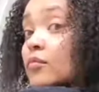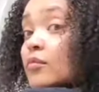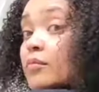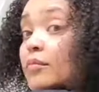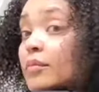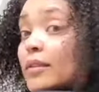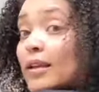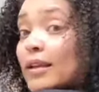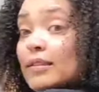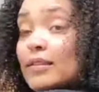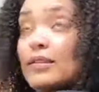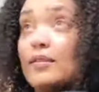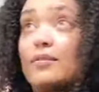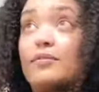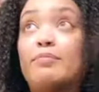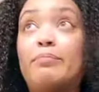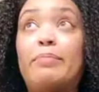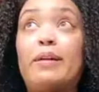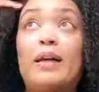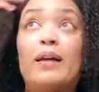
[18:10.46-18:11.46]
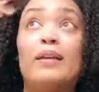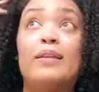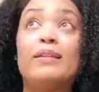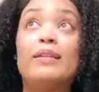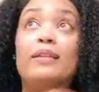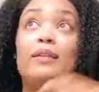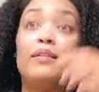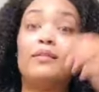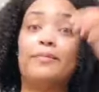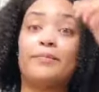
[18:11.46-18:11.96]
Lots of
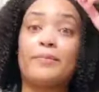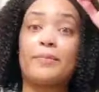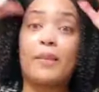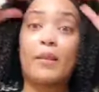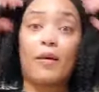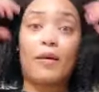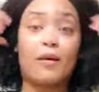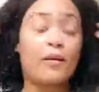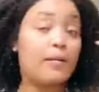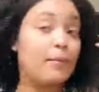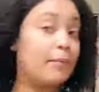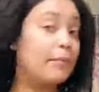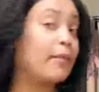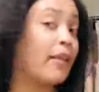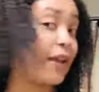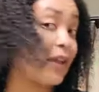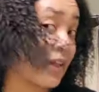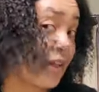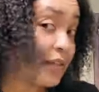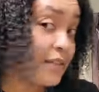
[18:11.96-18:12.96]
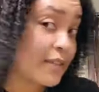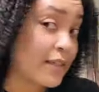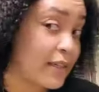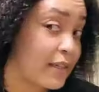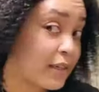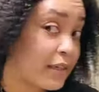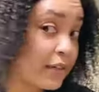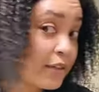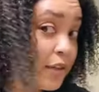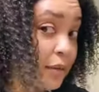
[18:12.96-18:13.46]
body. Like I
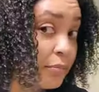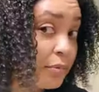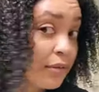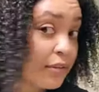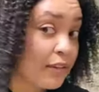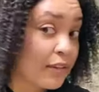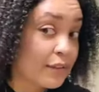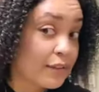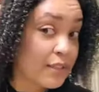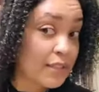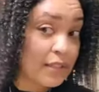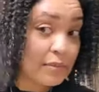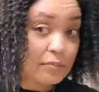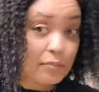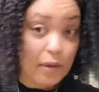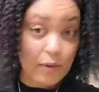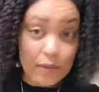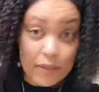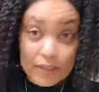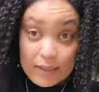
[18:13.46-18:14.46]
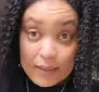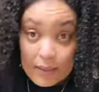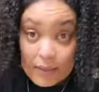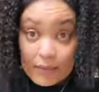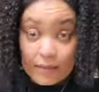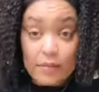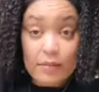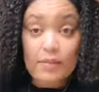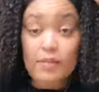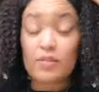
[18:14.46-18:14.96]
said, you could put this in
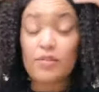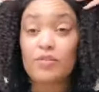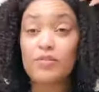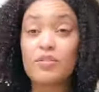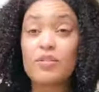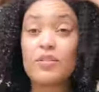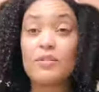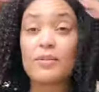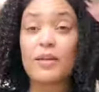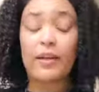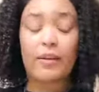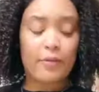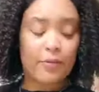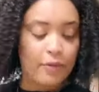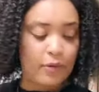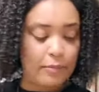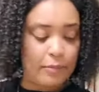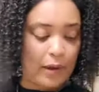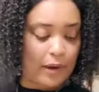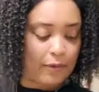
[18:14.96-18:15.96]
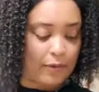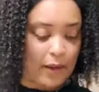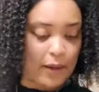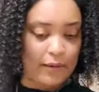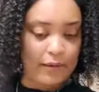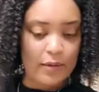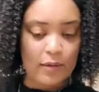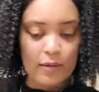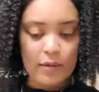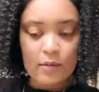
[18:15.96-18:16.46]
ponytails, because usually when I go for a bike
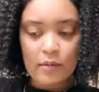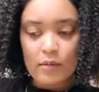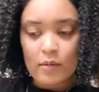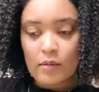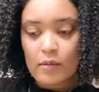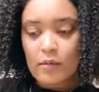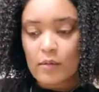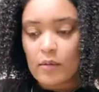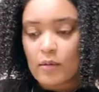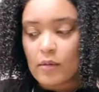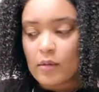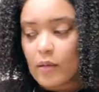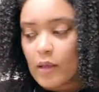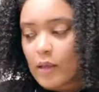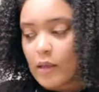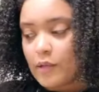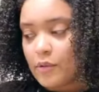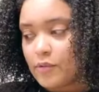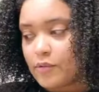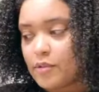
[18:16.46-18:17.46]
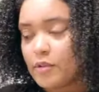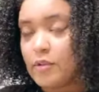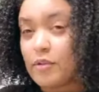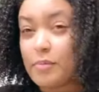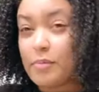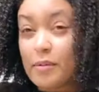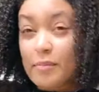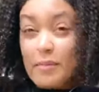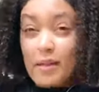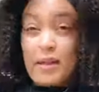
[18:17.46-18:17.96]
ride, I usually
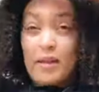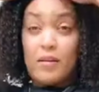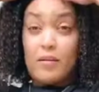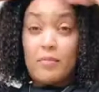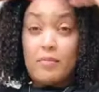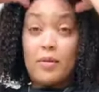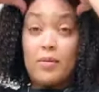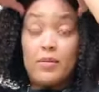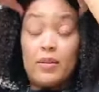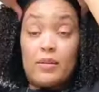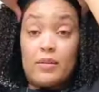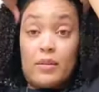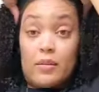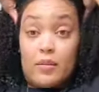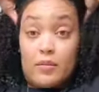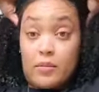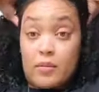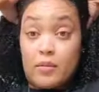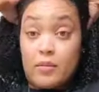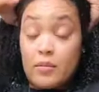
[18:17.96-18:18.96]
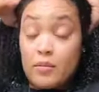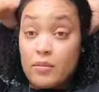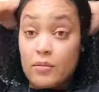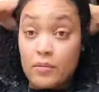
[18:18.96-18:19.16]
put my hair in ponytails.